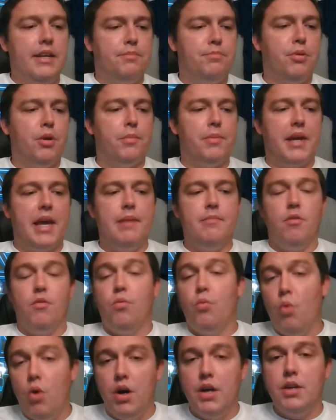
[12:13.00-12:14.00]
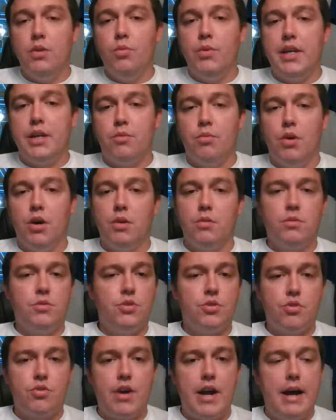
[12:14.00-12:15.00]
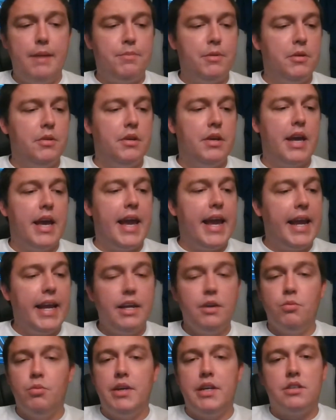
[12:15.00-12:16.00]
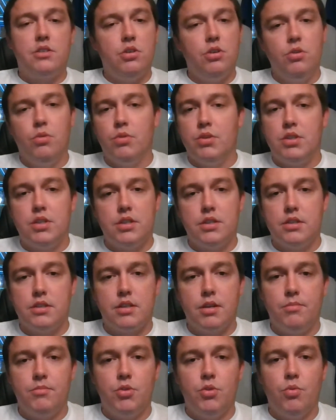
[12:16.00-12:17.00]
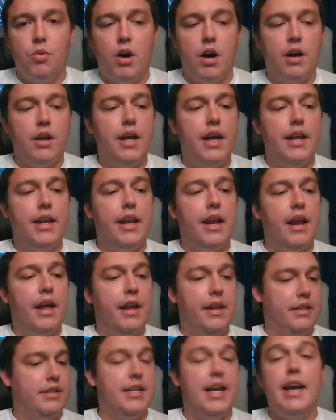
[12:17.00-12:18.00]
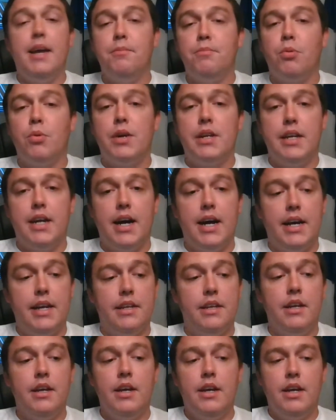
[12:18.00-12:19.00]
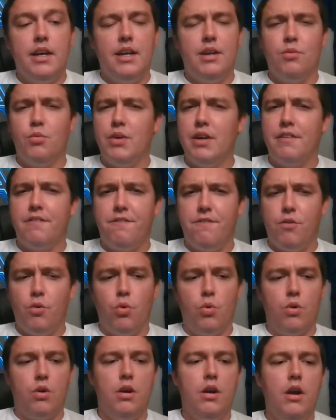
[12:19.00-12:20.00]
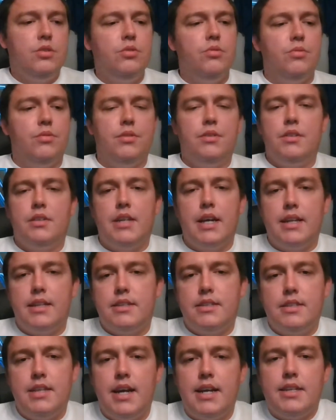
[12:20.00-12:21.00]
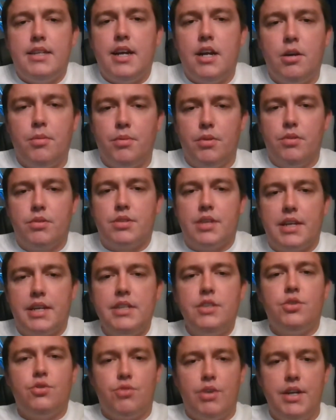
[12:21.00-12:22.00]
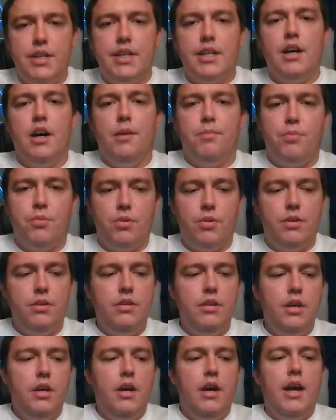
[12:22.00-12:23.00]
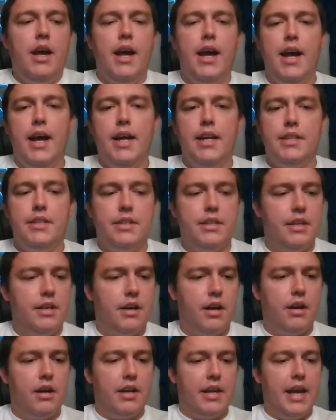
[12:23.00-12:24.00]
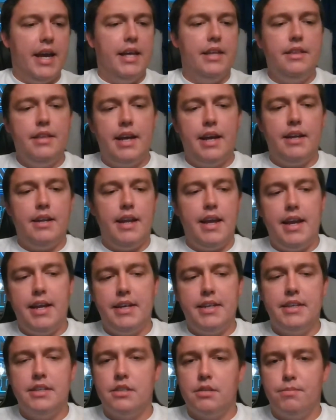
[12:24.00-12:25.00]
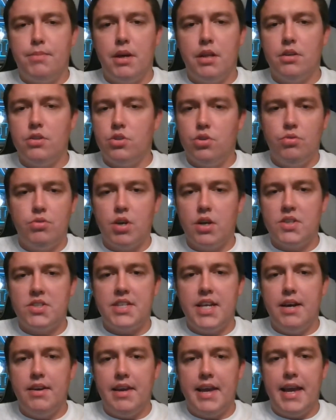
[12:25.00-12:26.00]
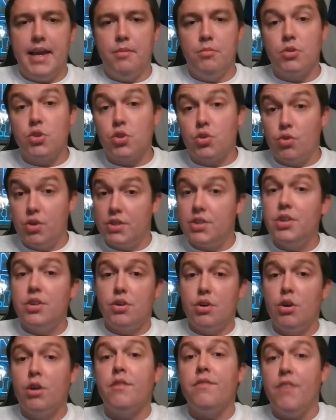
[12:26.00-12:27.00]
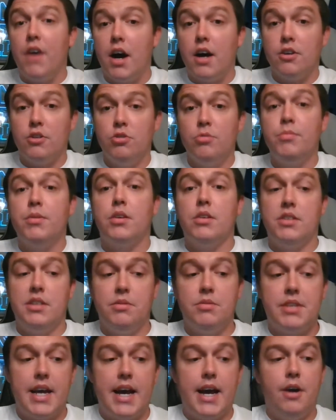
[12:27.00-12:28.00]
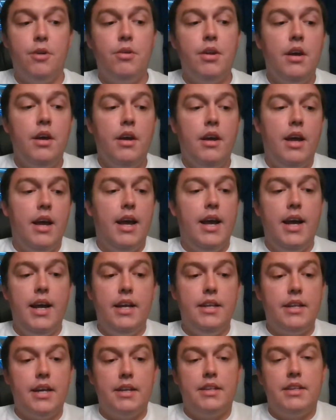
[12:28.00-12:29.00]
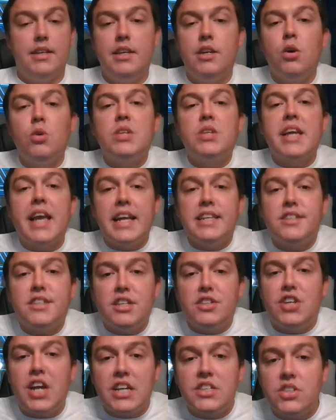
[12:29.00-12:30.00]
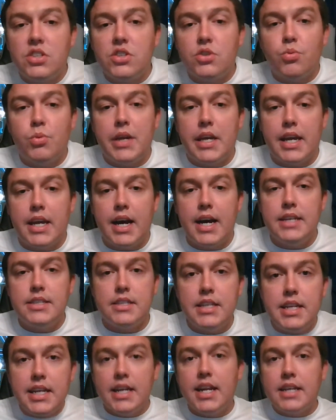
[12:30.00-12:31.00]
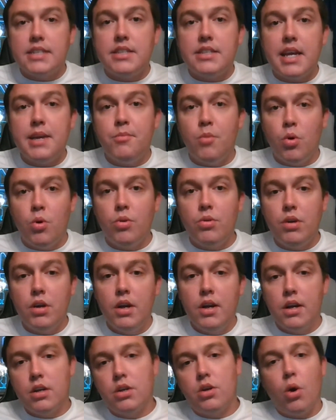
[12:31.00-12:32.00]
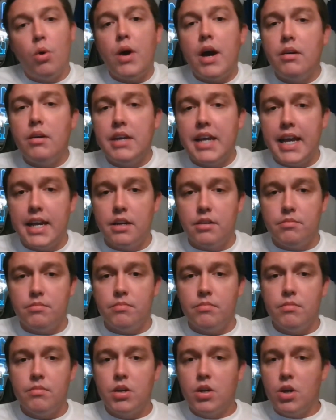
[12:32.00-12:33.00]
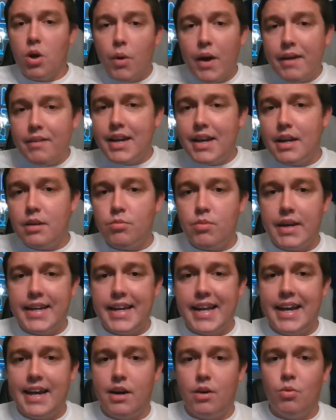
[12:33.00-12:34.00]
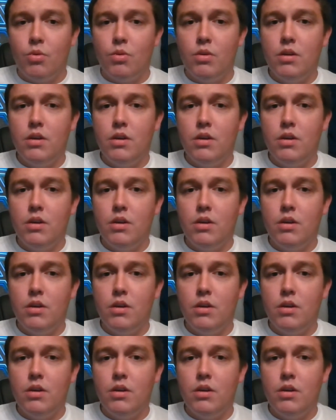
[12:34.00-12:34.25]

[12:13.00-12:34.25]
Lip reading: put up a game of 1 in week 1, which is crappy, 8 in week 2, which isn't something you want, and 10.9 in week 4. Dude, that's not terrible. It looks like he's trending upward. And again, that Andy Isabella 2-touchdown game was Christian Kirk volume because he was out. And he goes against the Jets this week, guys. Need I say more? Go out and get him. Go out and get him right now.